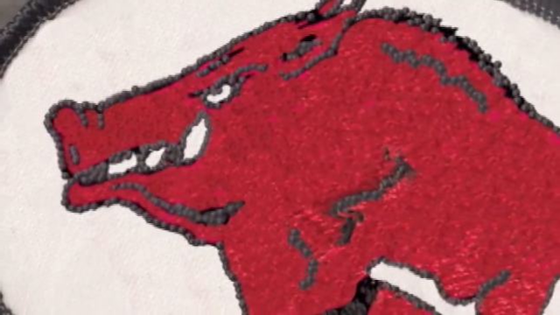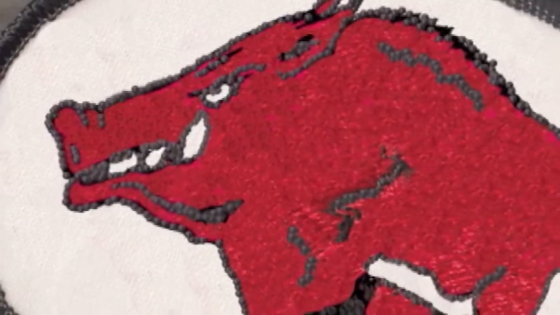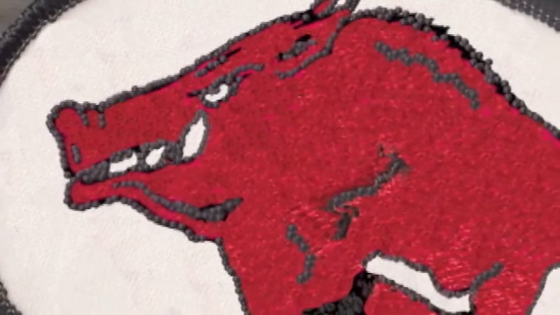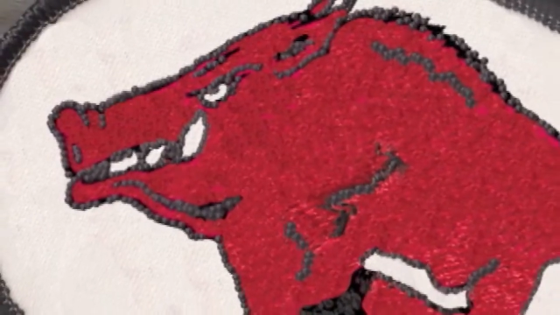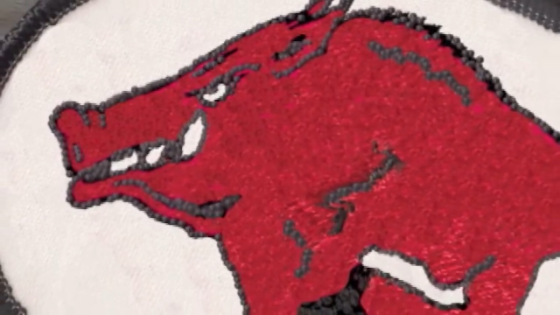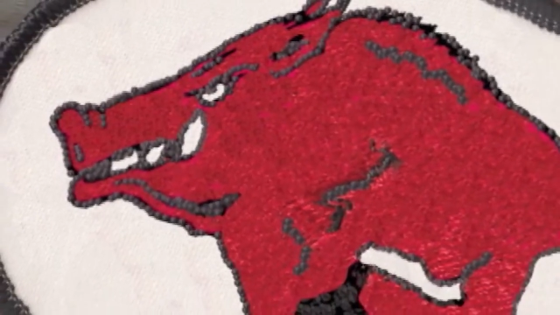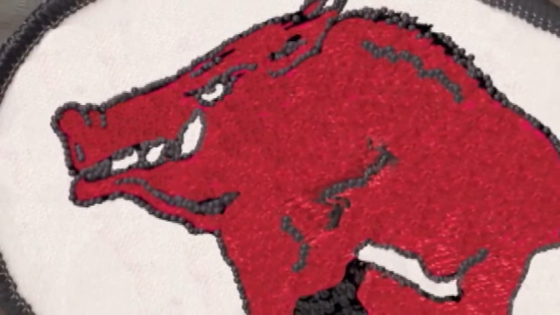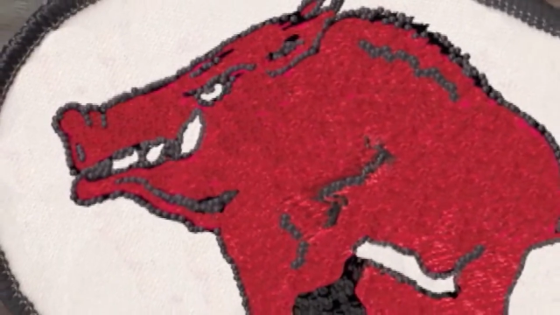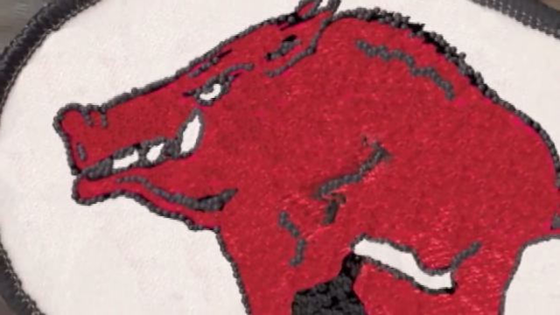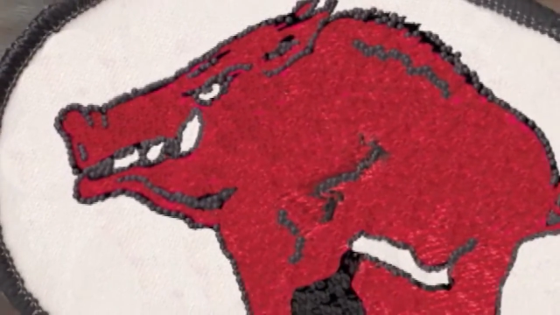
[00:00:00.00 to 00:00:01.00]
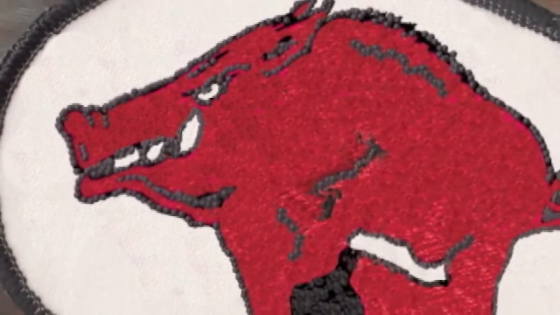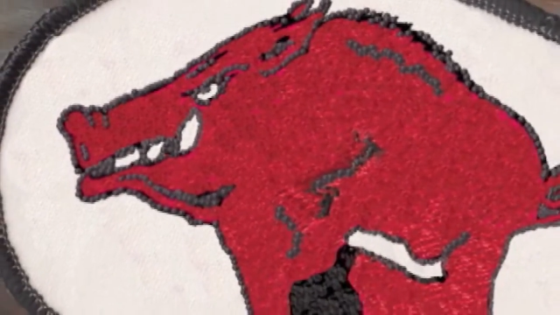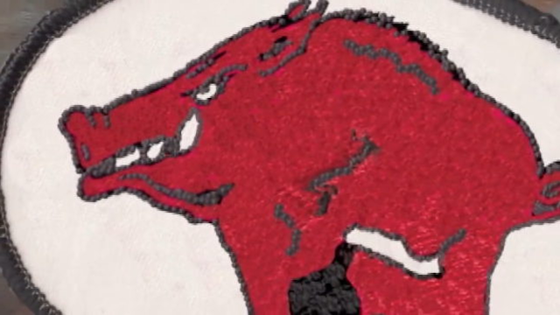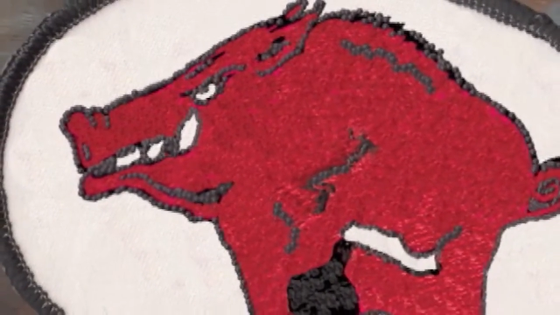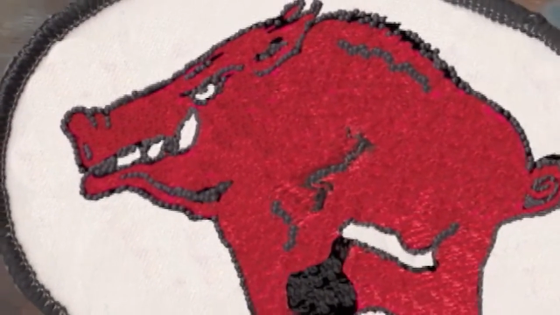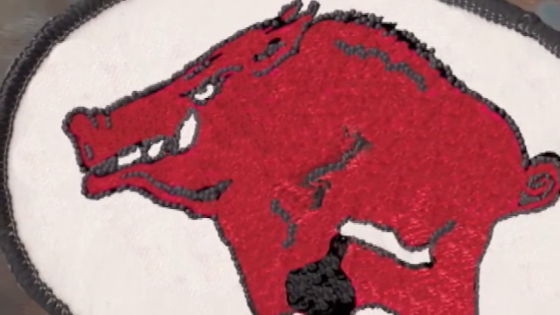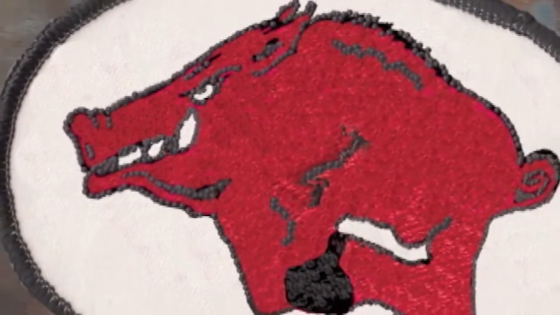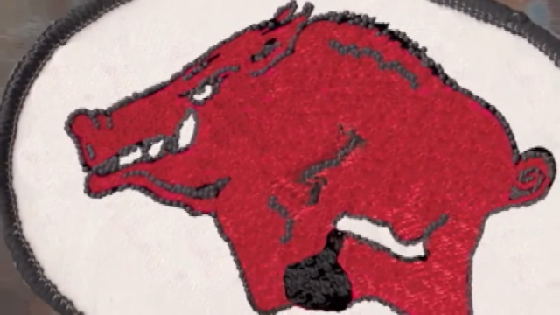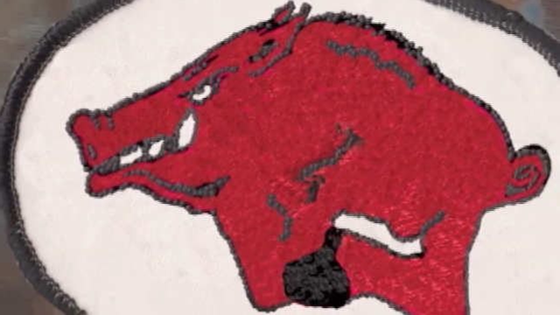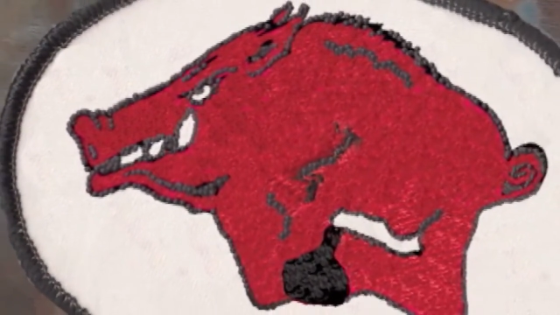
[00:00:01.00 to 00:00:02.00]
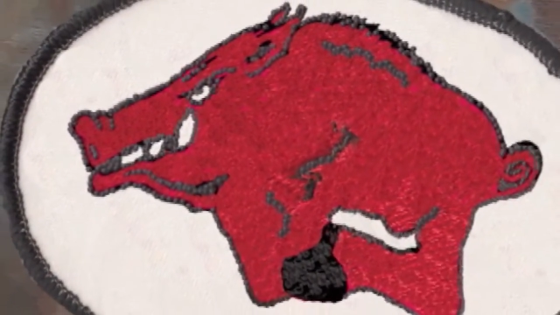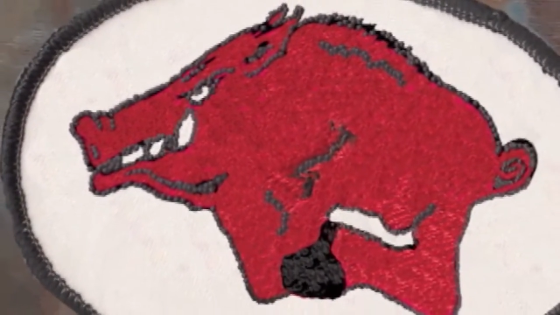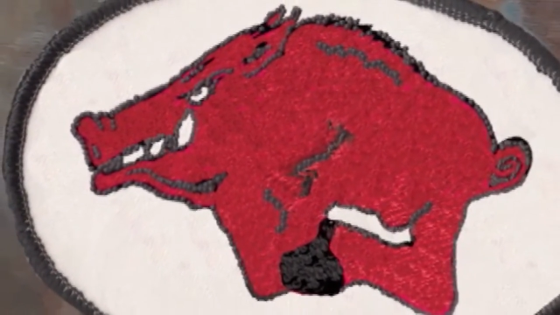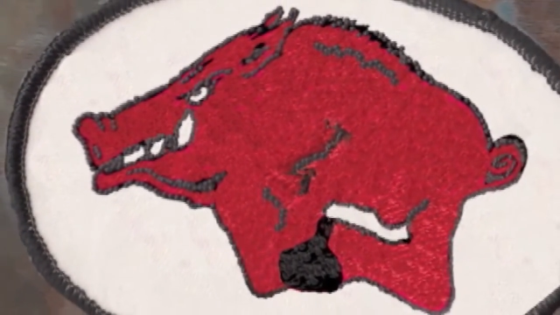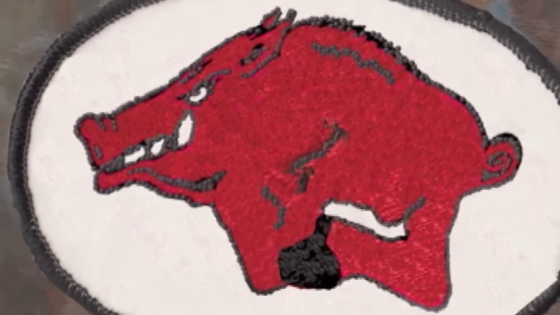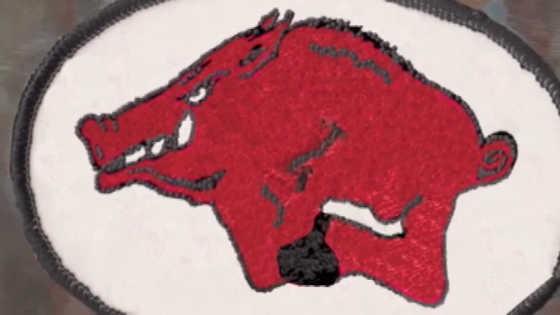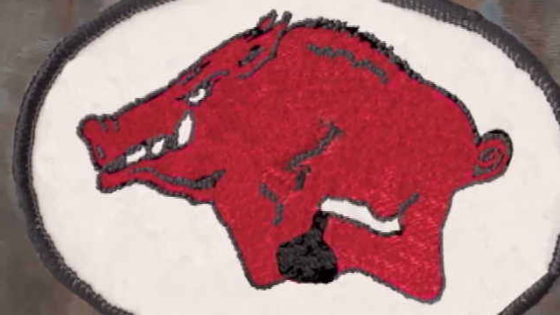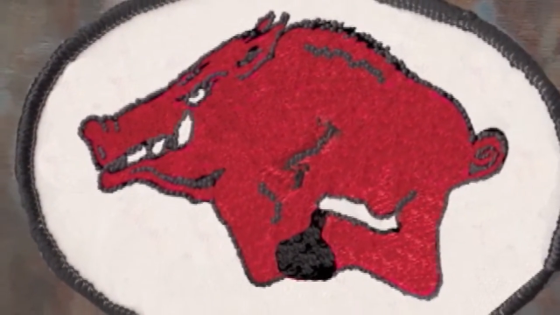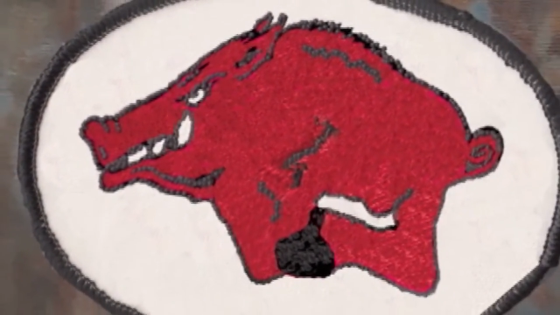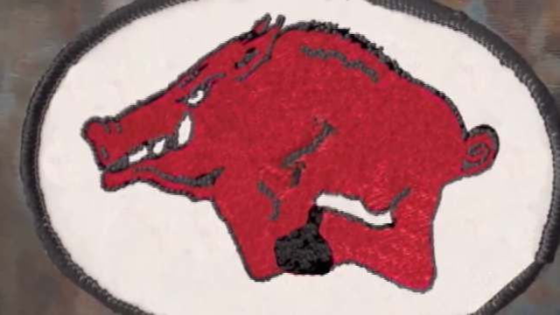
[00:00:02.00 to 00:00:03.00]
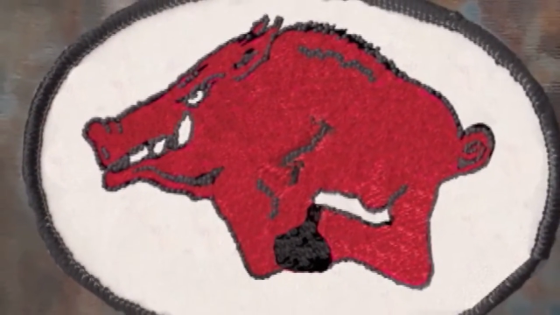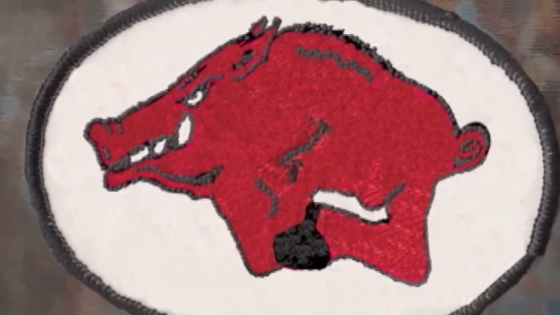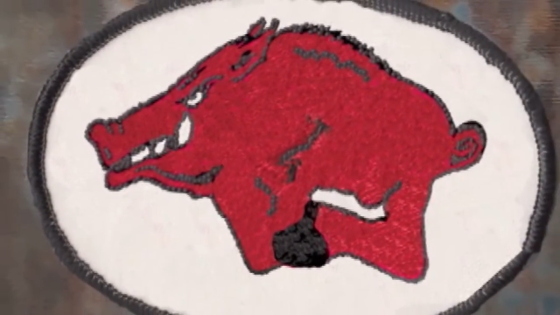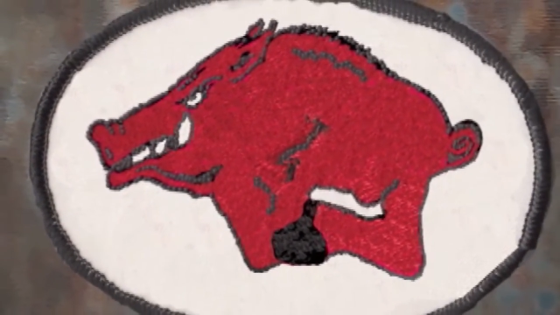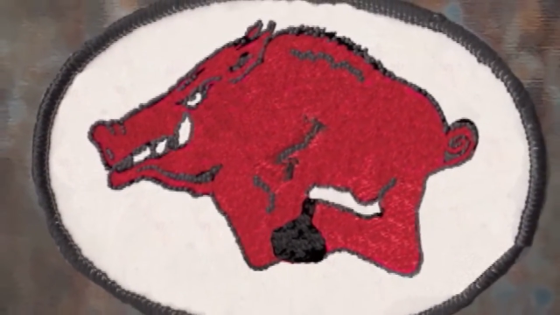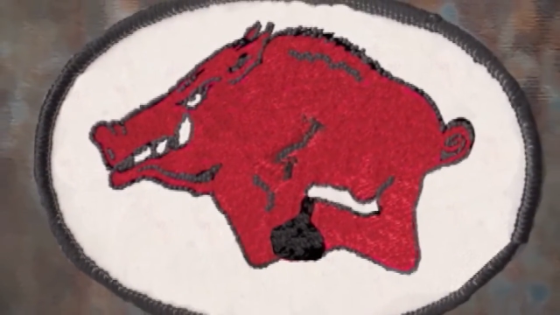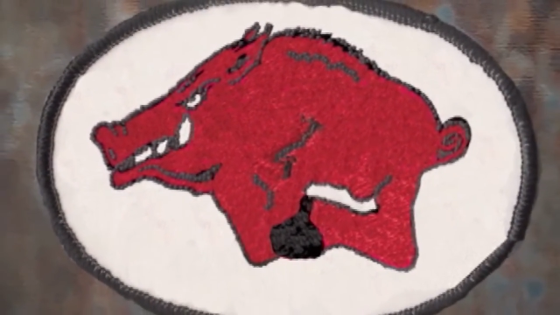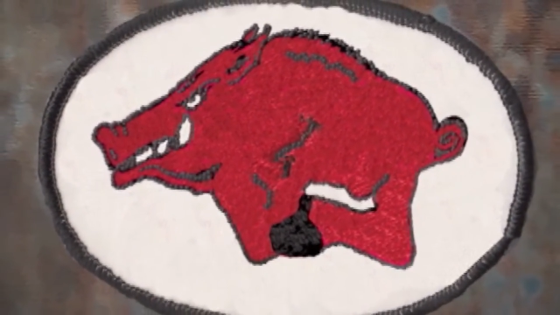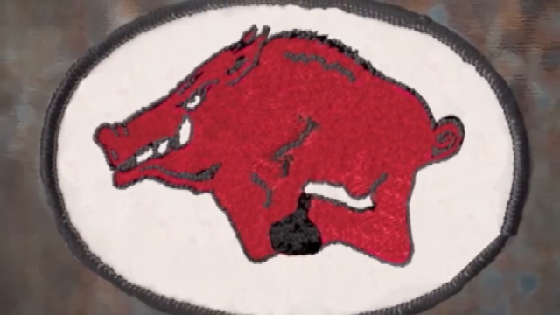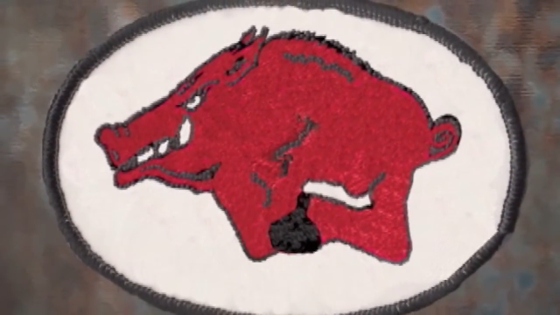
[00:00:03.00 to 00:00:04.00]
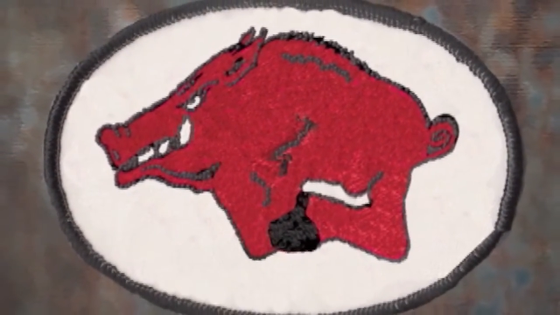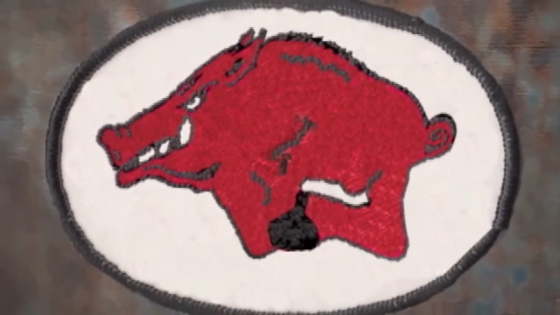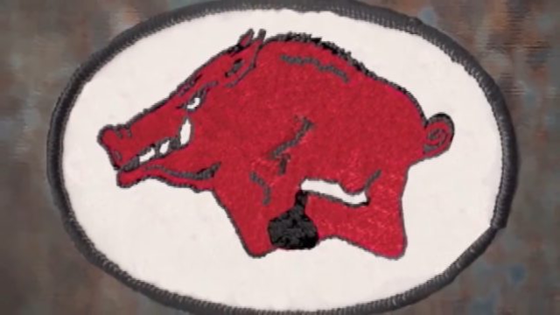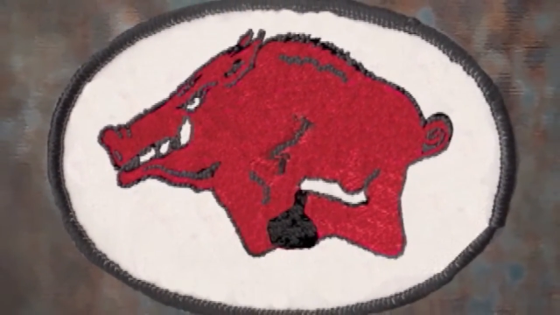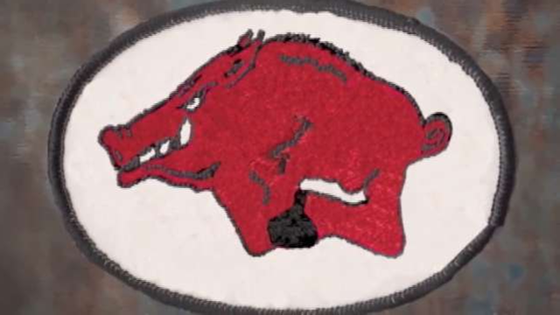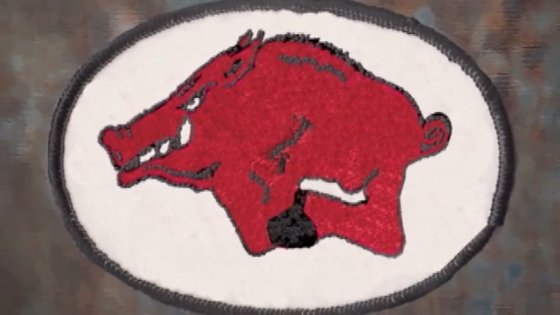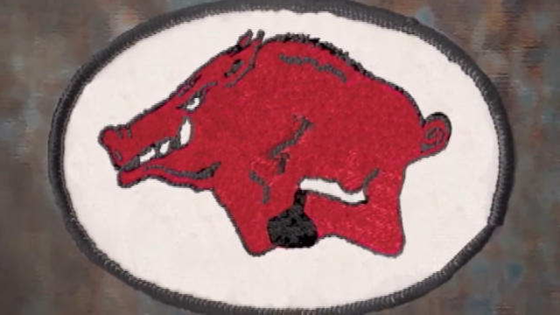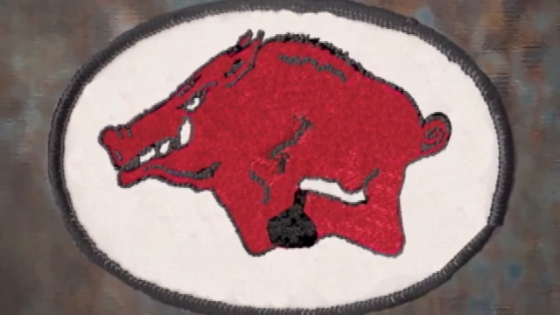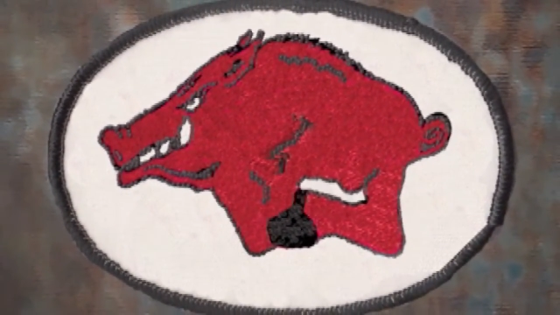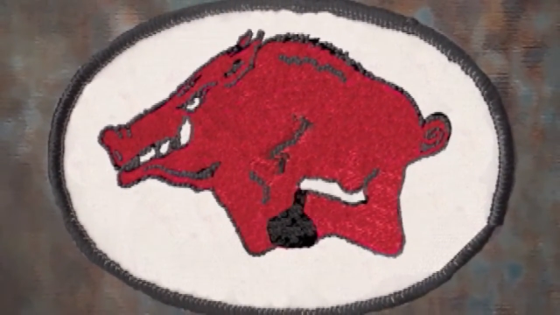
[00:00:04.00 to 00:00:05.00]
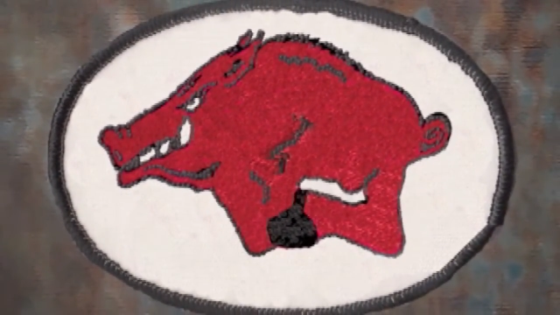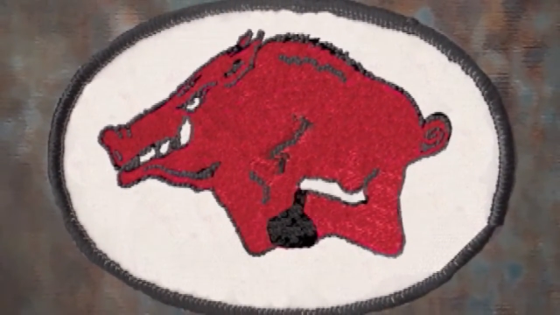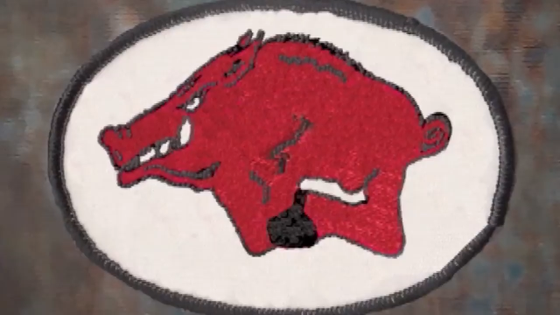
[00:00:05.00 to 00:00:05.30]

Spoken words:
Nobody's mouth can be seen.